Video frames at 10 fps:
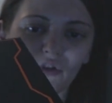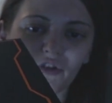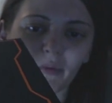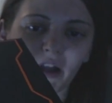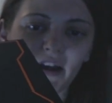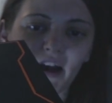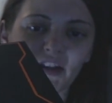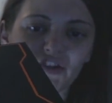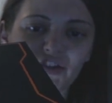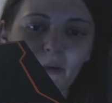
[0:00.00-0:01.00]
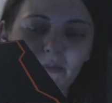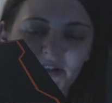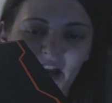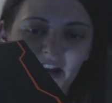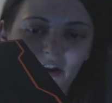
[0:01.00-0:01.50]
multiplayer and
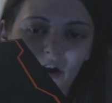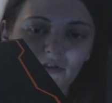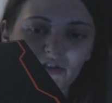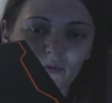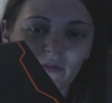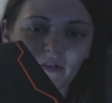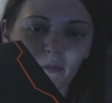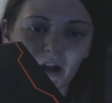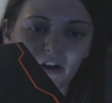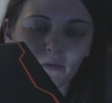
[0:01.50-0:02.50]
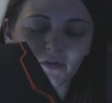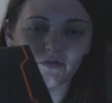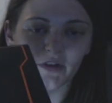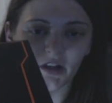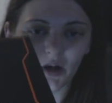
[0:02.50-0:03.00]
zombies icons with the Black
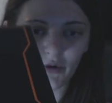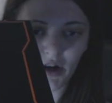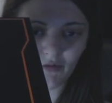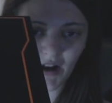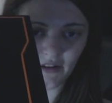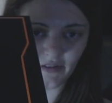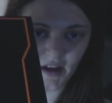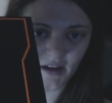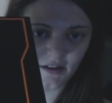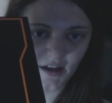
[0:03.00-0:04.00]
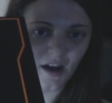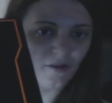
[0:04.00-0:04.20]
Ops 3 logo right there.